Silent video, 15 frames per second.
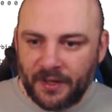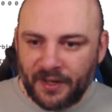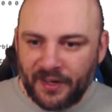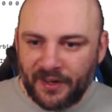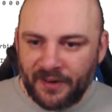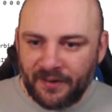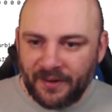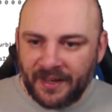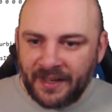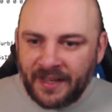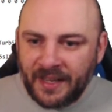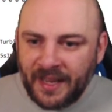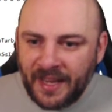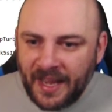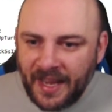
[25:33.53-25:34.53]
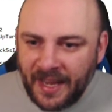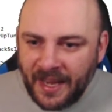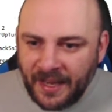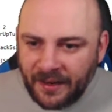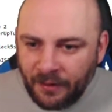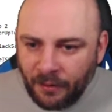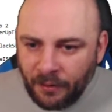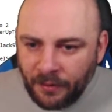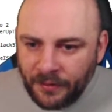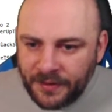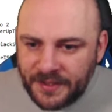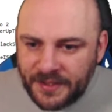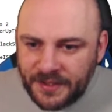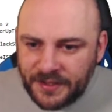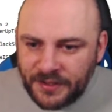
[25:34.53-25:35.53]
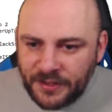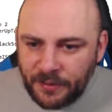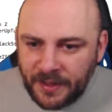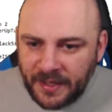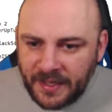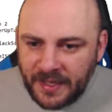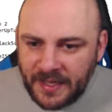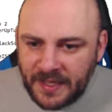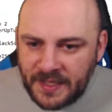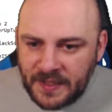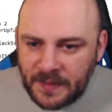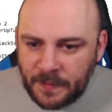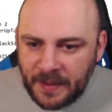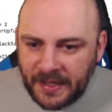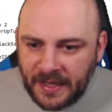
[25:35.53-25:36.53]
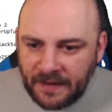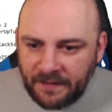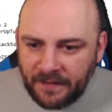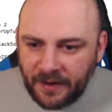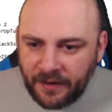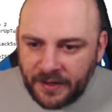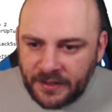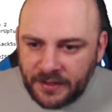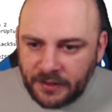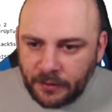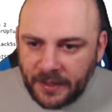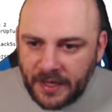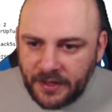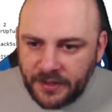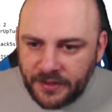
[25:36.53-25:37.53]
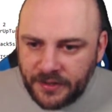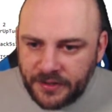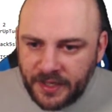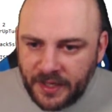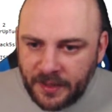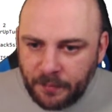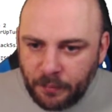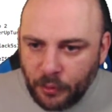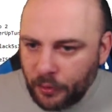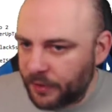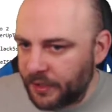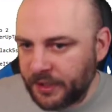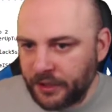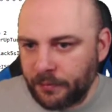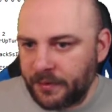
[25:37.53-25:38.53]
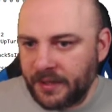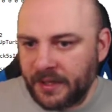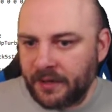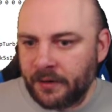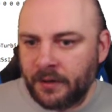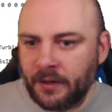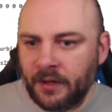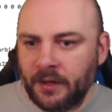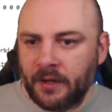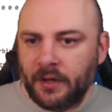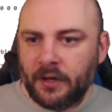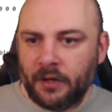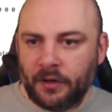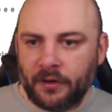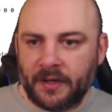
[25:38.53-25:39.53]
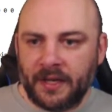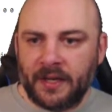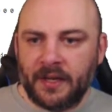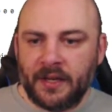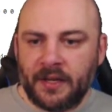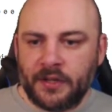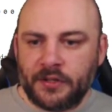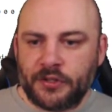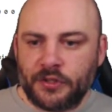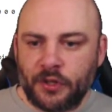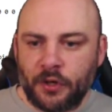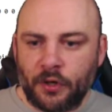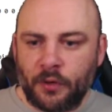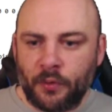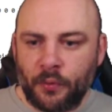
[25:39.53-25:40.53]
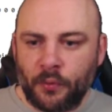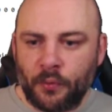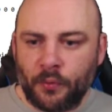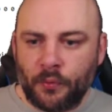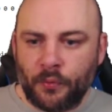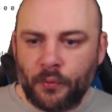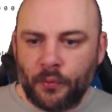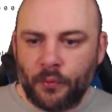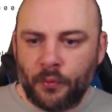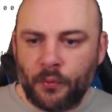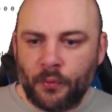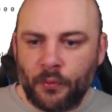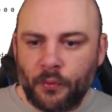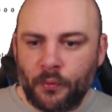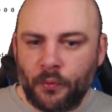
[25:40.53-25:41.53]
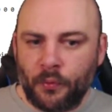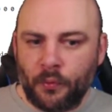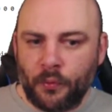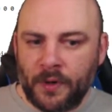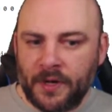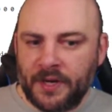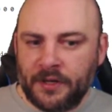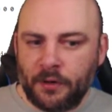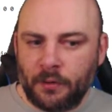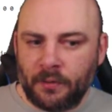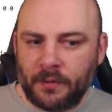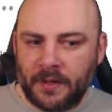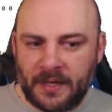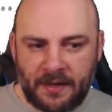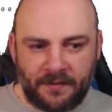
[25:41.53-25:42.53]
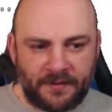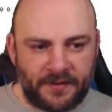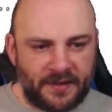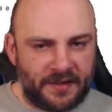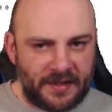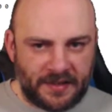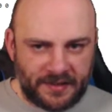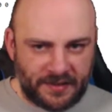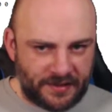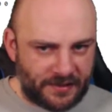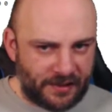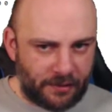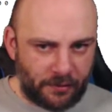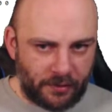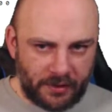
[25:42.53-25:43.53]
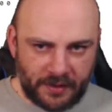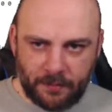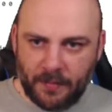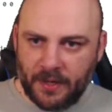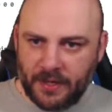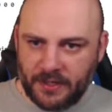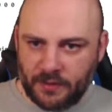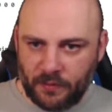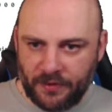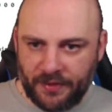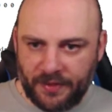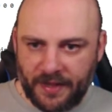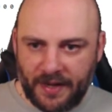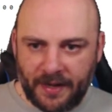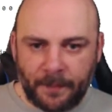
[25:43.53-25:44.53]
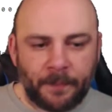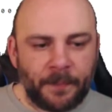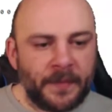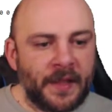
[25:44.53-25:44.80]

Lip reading: All right, and all this is doing is picking various locations and putting you there. Okay, so we don't have to necessarily mess with that.